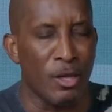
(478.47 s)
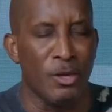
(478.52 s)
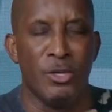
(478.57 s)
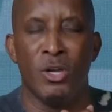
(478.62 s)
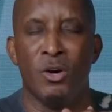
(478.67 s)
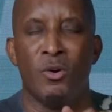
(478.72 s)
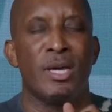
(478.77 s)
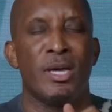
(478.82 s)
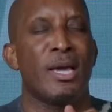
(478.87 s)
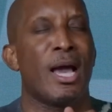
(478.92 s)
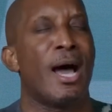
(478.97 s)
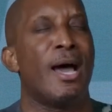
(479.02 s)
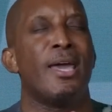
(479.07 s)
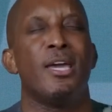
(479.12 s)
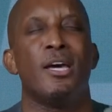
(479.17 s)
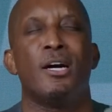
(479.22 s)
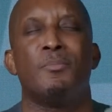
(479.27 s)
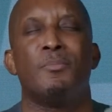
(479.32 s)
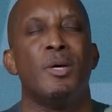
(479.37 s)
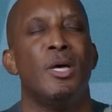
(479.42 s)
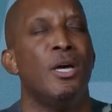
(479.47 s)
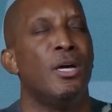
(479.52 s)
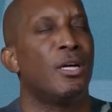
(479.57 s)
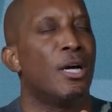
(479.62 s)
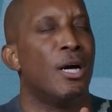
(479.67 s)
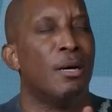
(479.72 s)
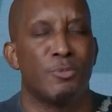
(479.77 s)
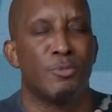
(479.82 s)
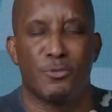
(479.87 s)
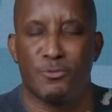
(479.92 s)
Knowing our help
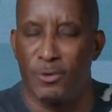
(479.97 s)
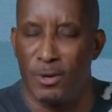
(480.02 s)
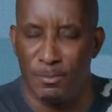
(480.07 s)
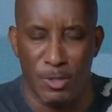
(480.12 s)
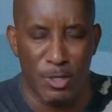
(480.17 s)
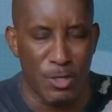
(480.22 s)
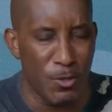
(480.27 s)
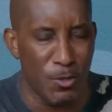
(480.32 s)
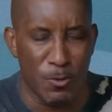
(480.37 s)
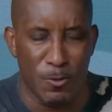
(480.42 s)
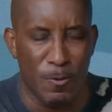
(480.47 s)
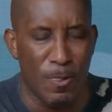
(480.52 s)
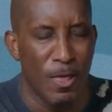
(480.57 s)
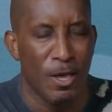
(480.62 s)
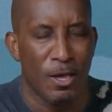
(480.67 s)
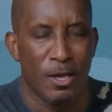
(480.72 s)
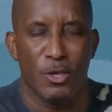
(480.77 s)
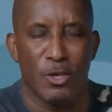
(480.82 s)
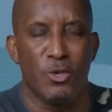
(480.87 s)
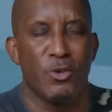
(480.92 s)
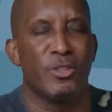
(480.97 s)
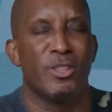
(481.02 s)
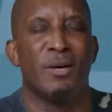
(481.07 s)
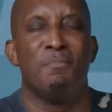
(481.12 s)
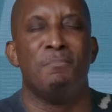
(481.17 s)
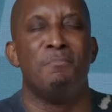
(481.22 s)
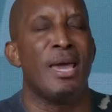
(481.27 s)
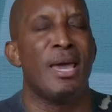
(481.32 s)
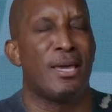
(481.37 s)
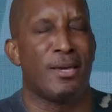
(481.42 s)
comes from you. You're the
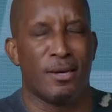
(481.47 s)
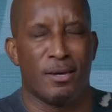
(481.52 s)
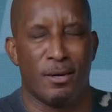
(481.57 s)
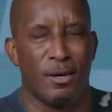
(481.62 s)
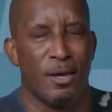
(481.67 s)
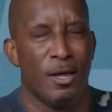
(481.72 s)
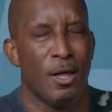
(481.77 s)
maker